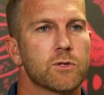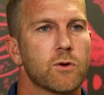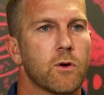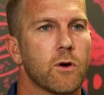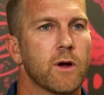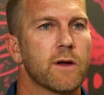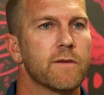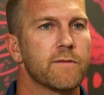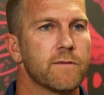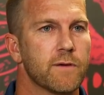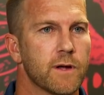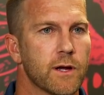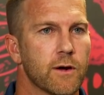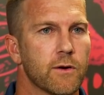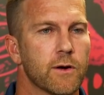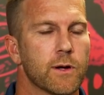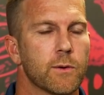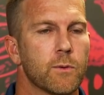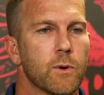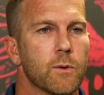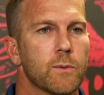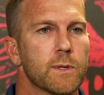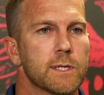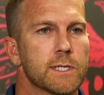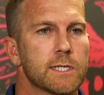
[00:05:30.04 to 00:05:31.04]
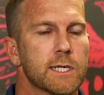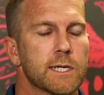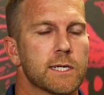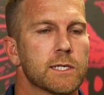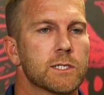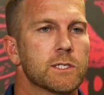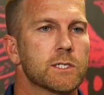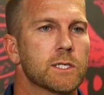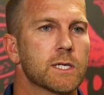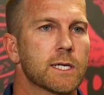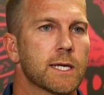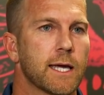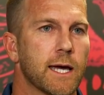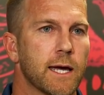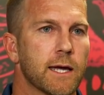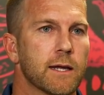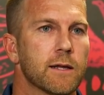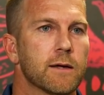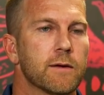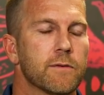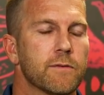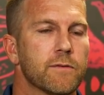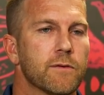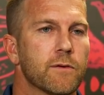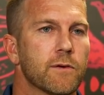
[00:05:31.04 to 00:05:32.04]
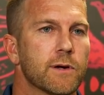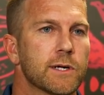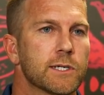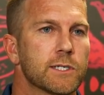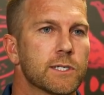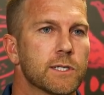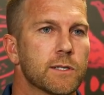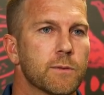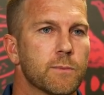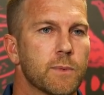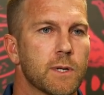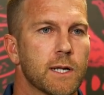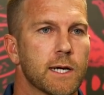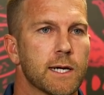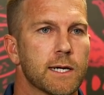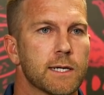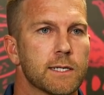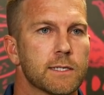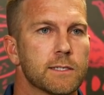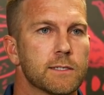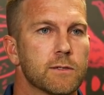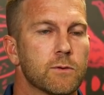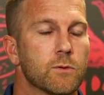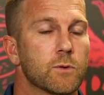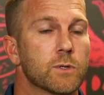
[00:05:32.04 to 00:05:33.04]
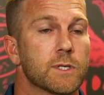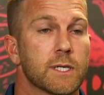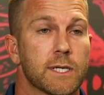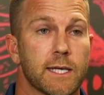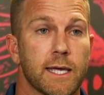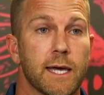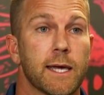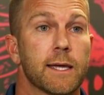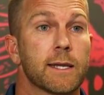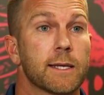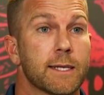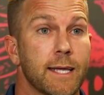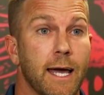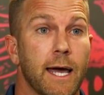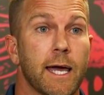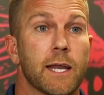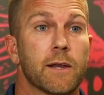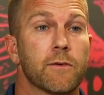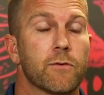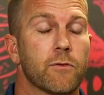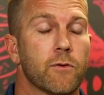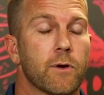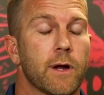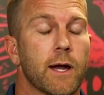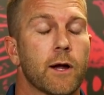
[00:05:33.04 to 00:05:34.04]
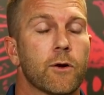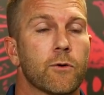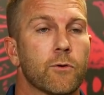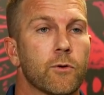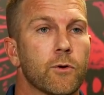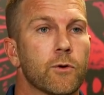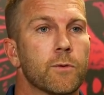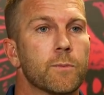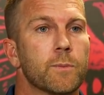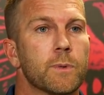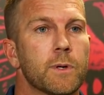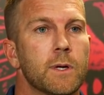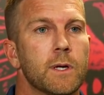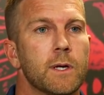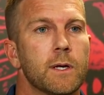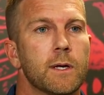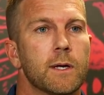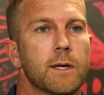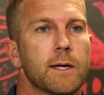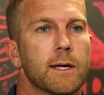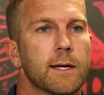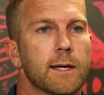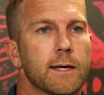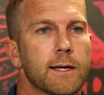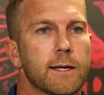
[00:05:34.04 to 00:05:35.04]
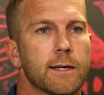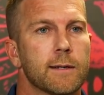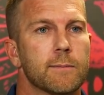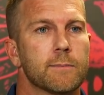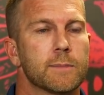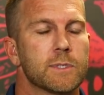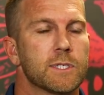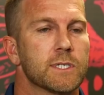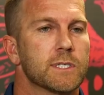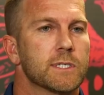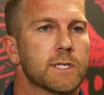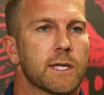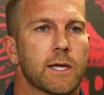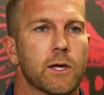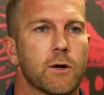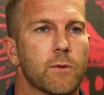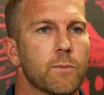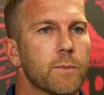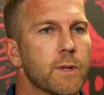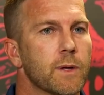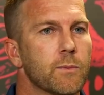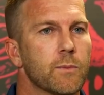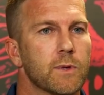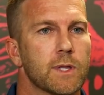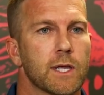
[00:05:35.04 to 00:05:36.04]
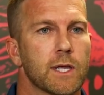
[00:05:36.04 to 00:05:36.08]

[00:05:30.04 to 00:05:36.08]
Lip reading: try and vary what we teach to cater for each of the players or to cater for our group, just to help them